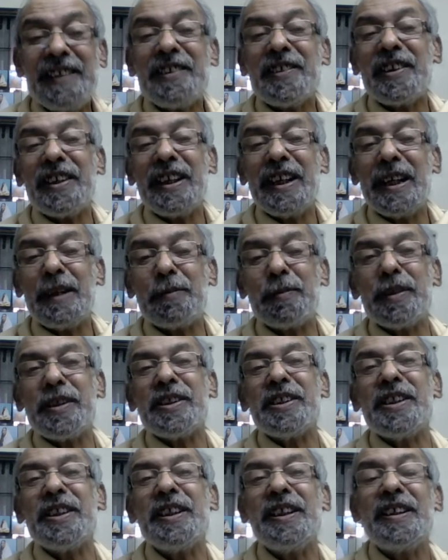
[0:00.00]
Sri
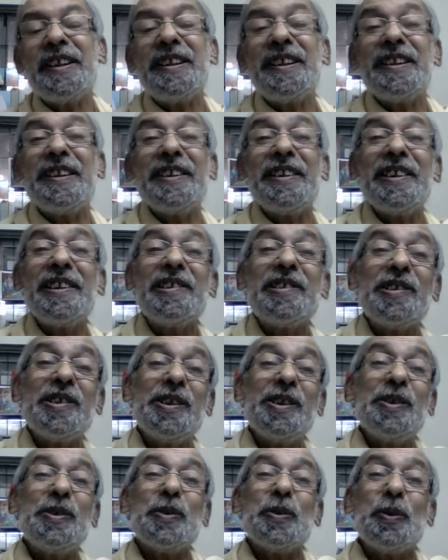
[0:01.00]
Ramakrishna tells
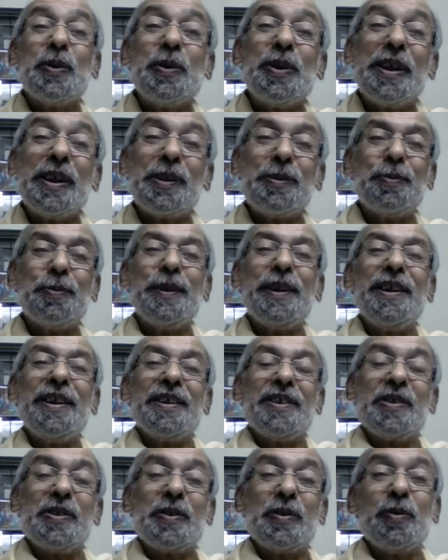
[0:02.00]
his own
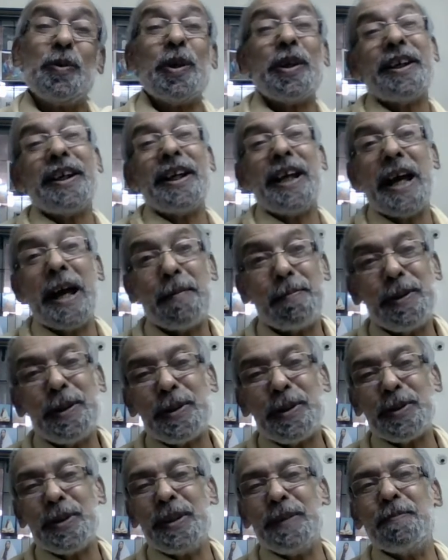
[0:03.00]
experience, what had happened
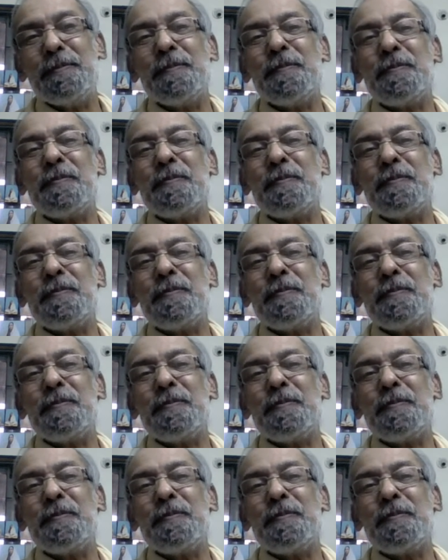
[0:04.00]
to him.